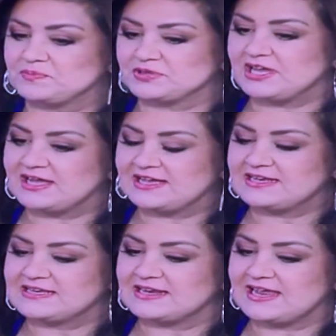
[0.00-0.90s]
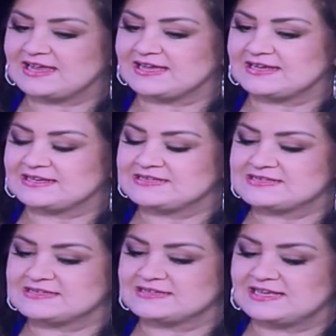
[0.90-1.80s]
her blood
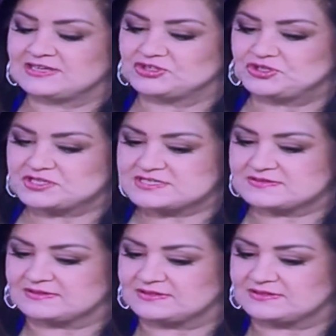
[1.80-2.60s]
and it looked